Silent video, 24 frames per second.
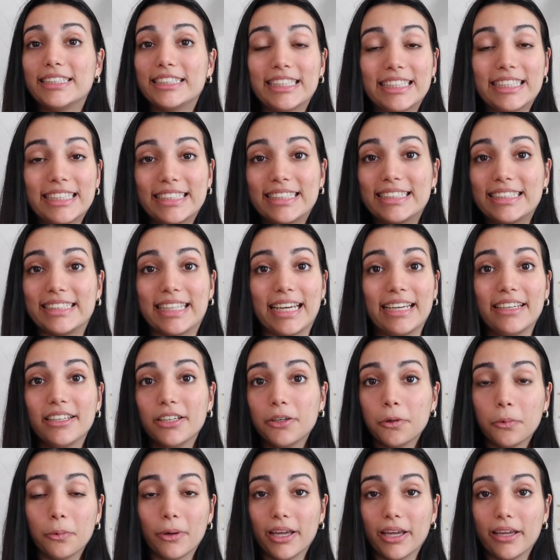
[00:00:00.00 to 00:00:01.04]
sustain
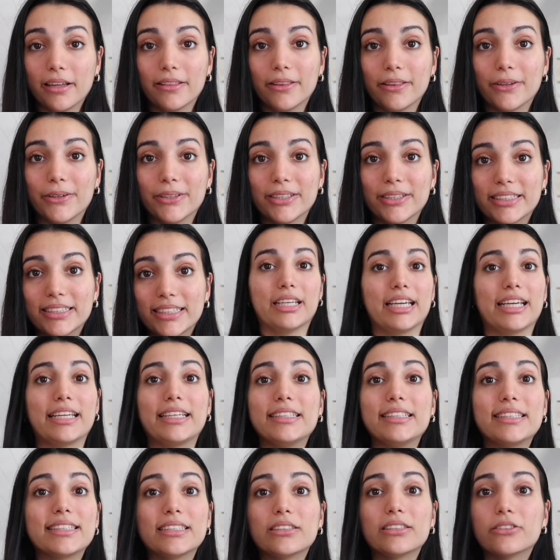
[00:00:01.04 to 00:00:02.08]
your weight loss, and
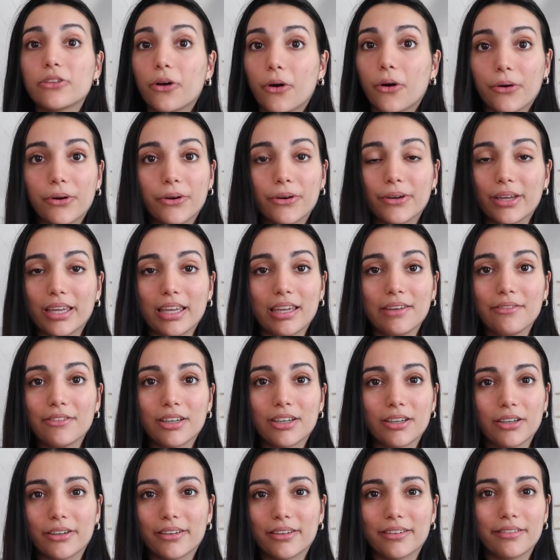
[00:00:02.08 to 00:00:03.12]
it's not
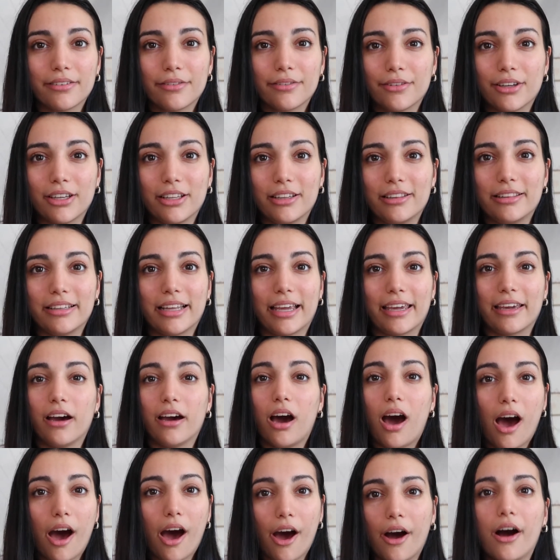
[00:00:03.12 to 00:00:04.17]
even going to feel like
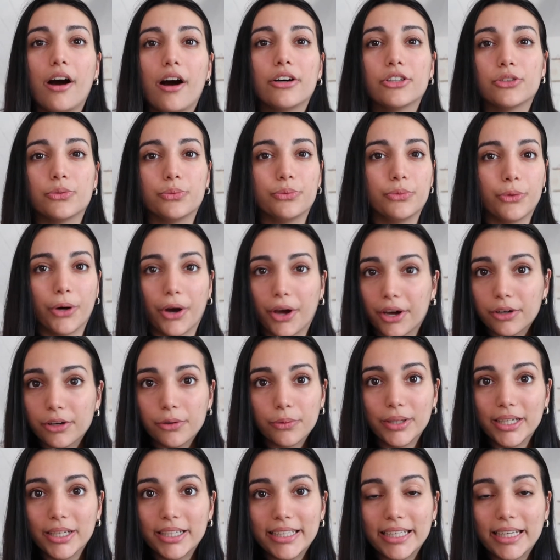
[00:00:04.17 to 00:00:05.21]
hard
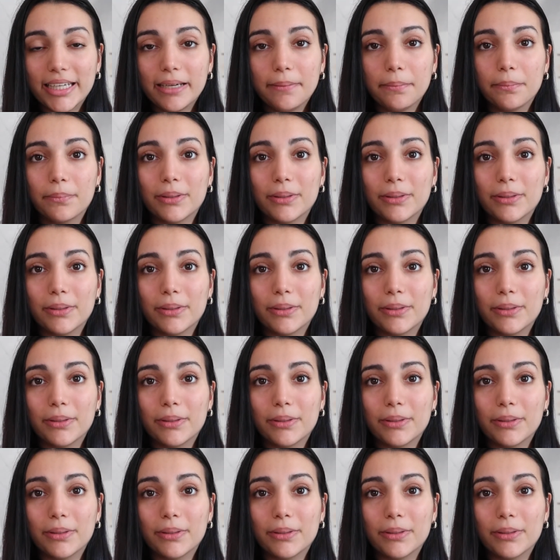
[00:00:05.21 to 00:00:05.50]
work really,